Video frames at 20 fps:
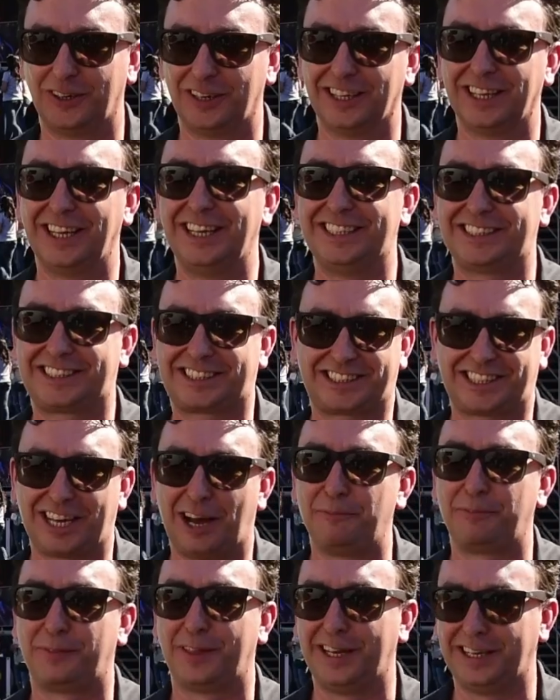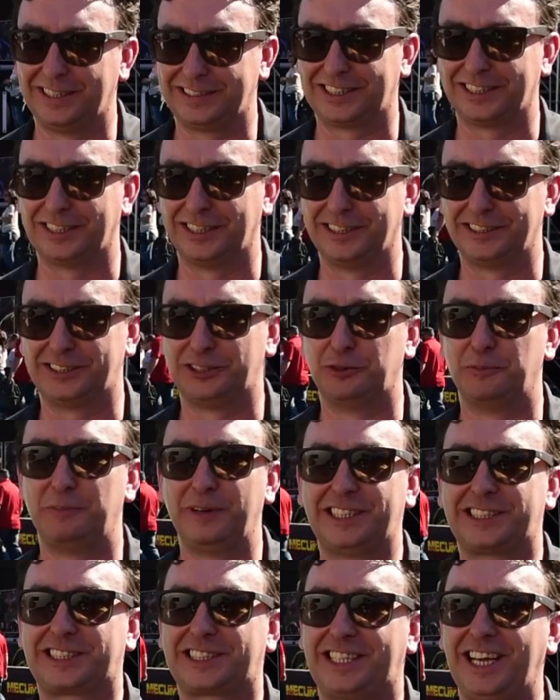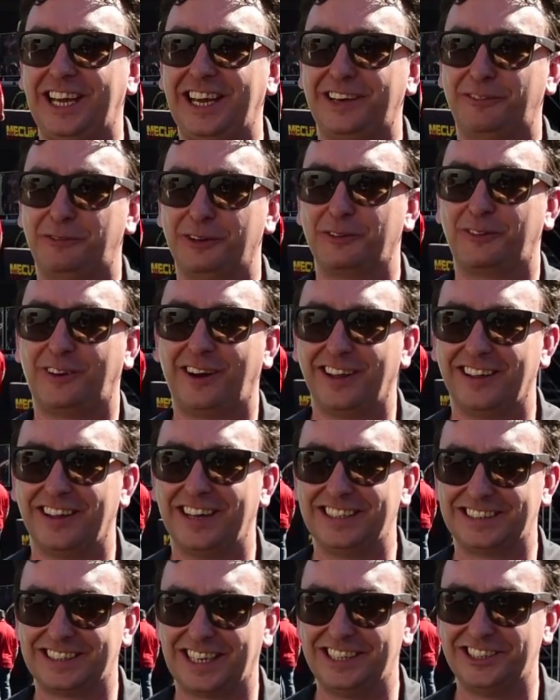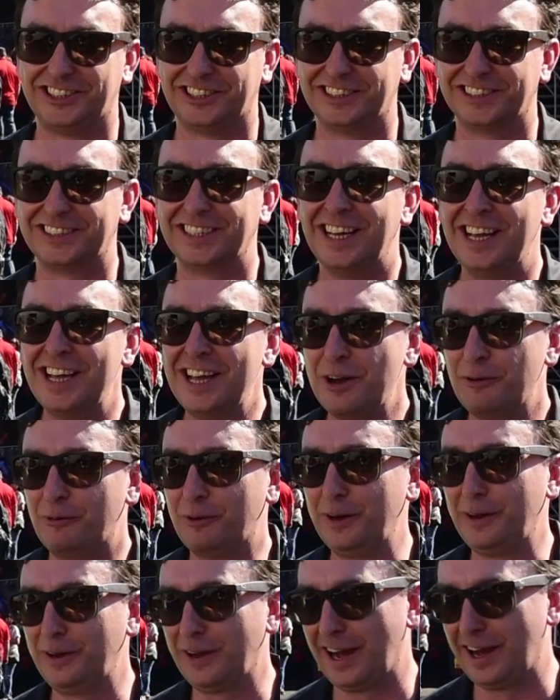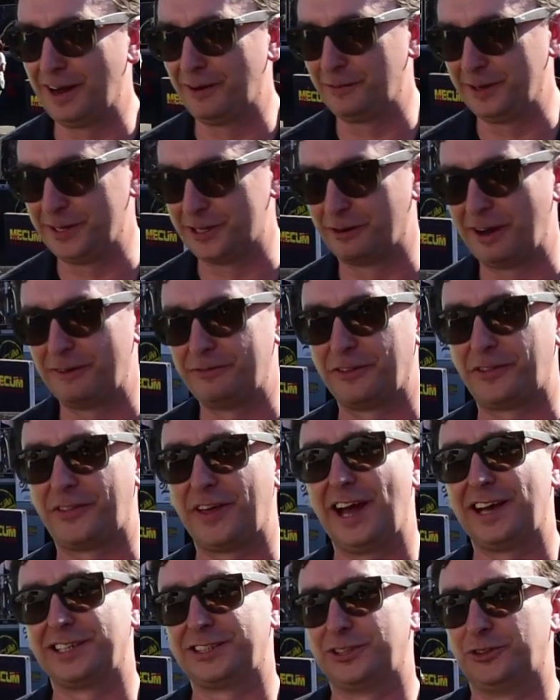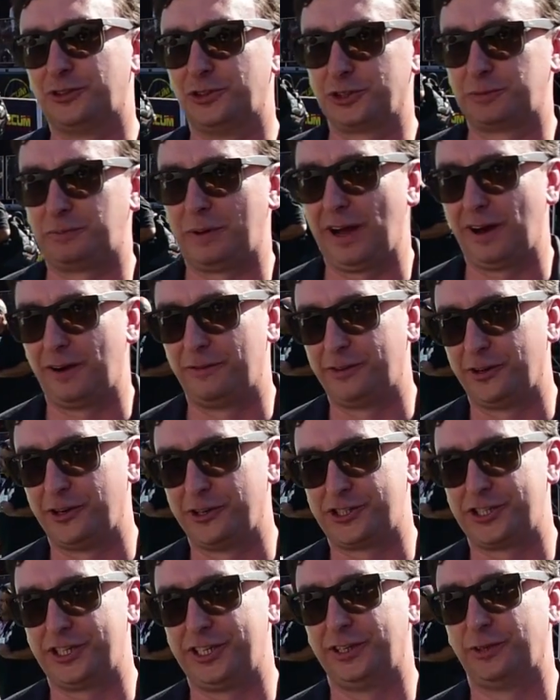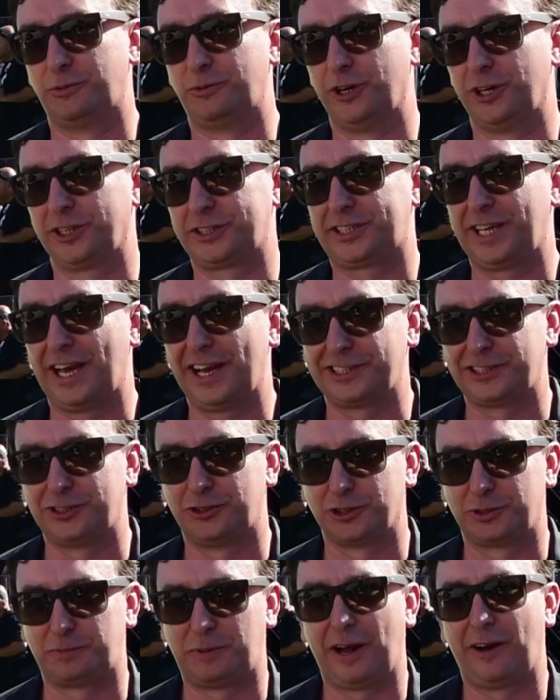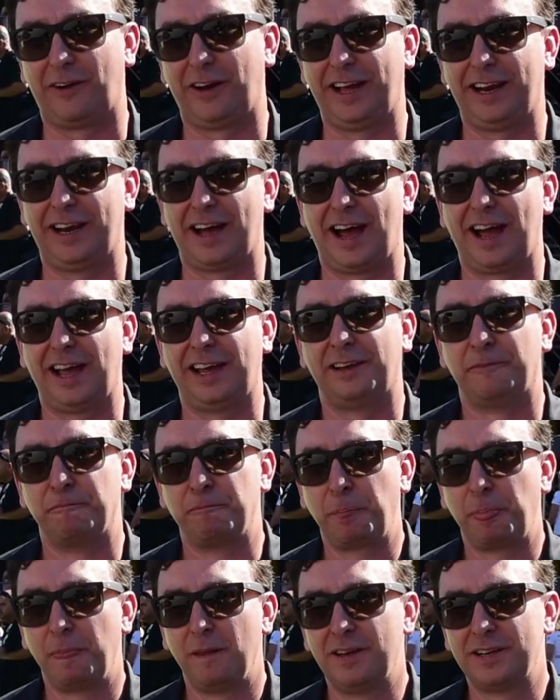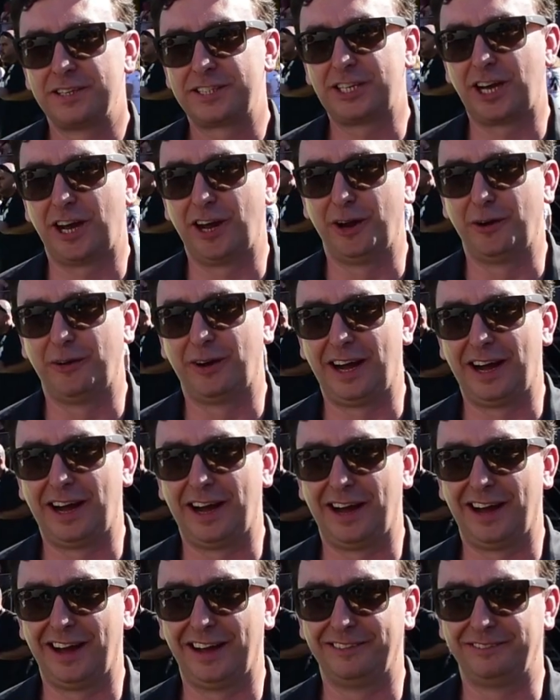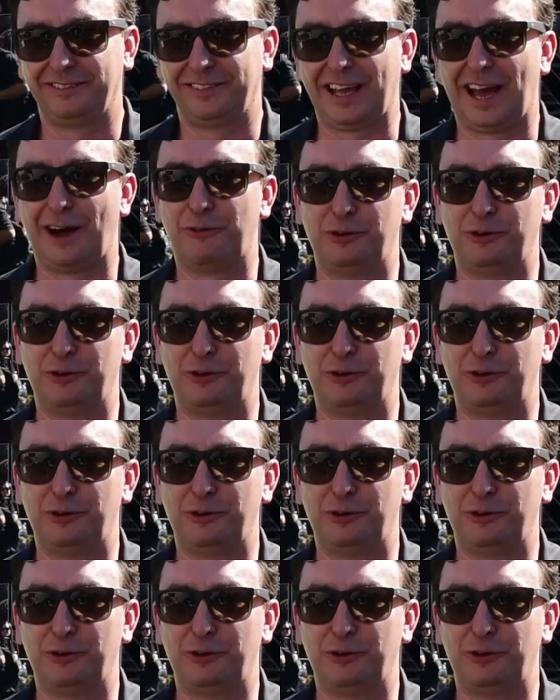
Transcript: at least something to do a big skid with one of these engines. We do have the 1,000 horsepower version in the works, 1,000 horsepower NA. So that